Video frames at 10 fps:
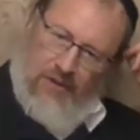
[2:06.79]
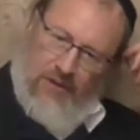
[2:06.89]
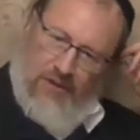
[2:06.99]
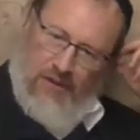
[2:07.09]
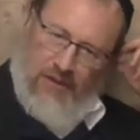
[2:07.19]

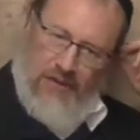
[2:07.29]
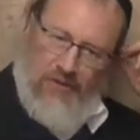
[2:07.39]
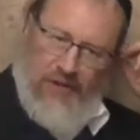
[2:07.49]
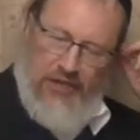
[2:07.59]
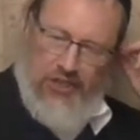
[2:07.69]
in the
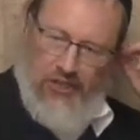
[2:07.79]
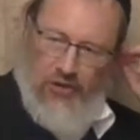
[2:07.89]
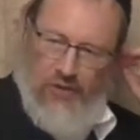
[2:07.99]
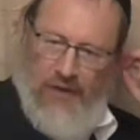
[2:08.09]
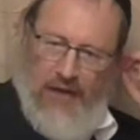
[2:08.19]
ratio,
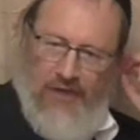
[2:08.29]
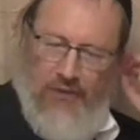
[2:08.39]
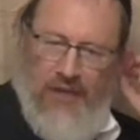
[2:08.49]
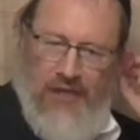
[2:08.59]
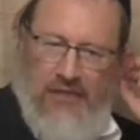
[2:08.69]
you're
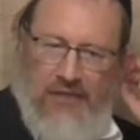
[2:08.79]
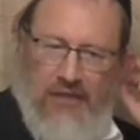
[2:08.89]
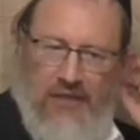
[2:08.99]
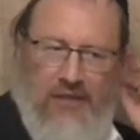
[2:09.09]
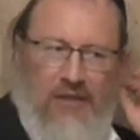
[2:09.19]
evaluating
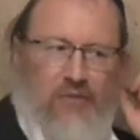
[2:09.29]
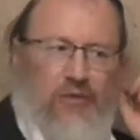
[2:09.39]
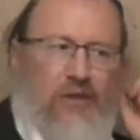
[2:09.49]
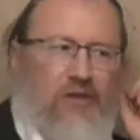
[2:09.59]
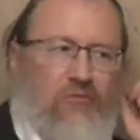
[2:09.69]
the
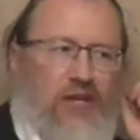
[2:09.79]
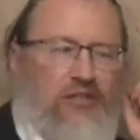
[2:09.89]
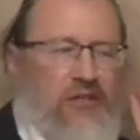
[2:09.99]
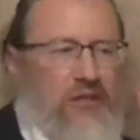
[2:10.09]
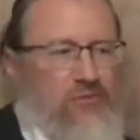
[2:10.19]

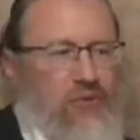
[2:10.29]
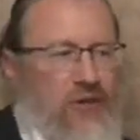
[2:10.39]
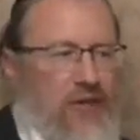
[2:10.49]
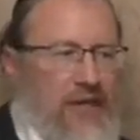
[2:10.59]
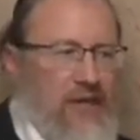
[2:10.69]
ratio is where
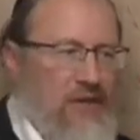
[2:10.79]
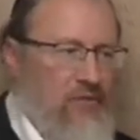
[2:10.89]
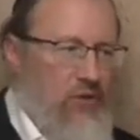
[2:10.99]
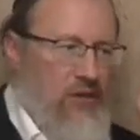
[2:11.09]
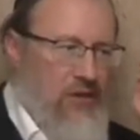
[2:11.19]
the
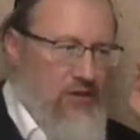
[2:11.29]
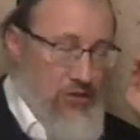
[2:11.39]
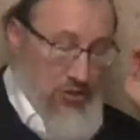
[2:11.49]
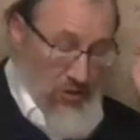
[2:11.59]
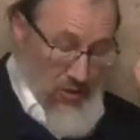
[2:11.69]

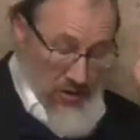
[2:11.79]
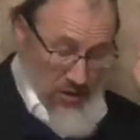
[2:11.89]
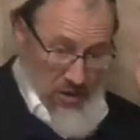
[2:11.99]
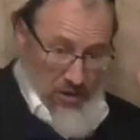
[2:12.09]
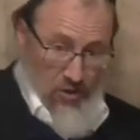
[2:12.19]
shore
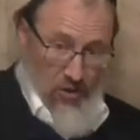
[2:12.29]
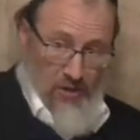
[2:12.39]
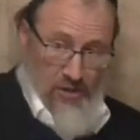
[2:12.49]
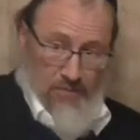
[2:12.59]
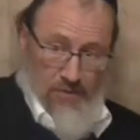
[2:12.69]

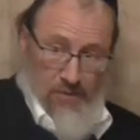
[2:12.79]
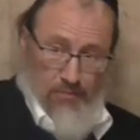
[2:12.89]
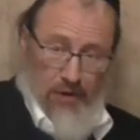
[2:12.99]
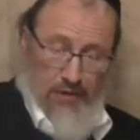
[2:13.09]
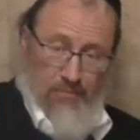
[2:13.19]
gored the
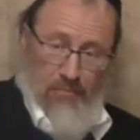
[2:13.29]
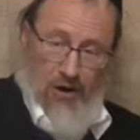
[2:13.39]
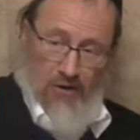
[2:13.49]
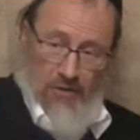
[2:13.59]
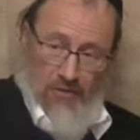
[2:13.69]
pregnant
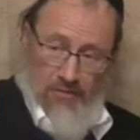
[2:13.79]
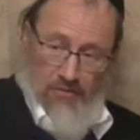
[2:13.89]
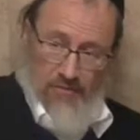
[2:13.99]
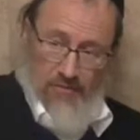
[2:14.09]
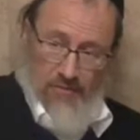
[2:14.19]
part.
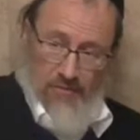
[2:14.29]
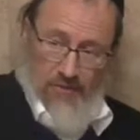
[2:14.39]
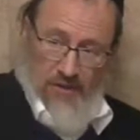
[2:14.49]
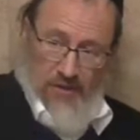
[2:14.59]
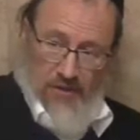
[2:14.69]

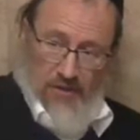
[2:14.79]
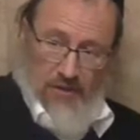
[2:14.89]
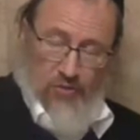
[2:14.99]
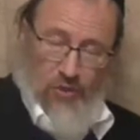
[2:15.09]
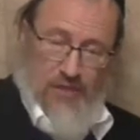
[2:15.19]

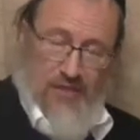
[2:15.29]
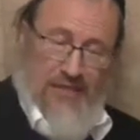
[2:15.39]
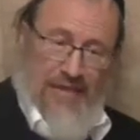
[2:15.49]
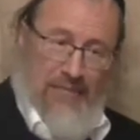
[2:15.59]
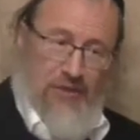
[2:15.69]
So what's the
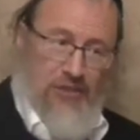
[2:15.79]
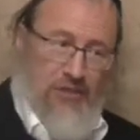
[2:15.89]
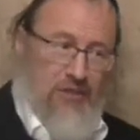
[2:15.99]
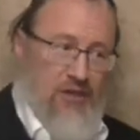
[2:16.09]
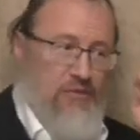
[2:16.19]

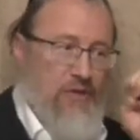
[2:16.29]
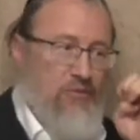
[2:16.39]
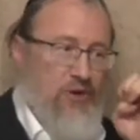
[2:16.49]
damages of